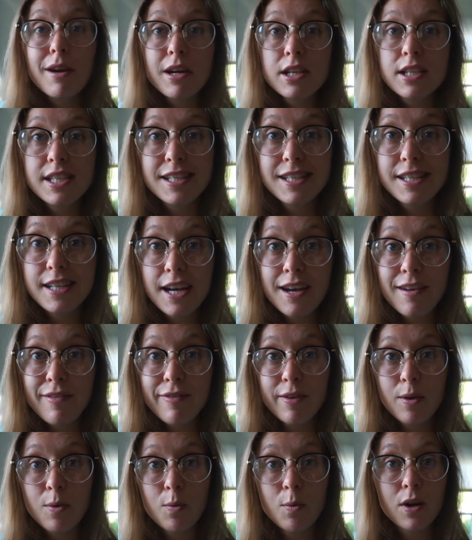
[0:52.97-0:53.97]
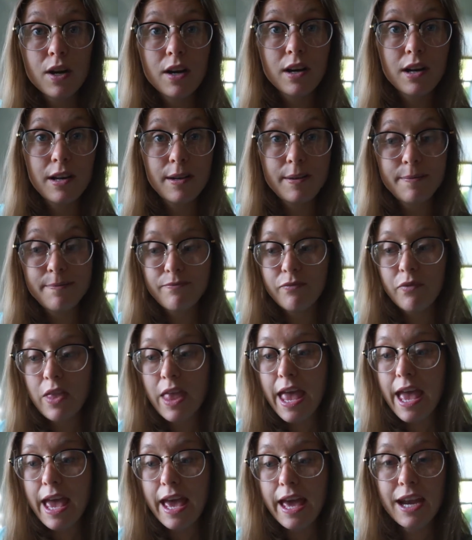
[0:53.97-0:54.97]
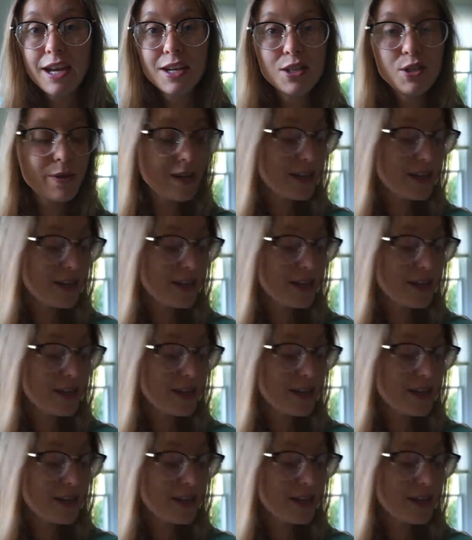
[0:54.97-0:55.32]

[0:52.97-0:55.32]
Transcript: our stuff and we're headed to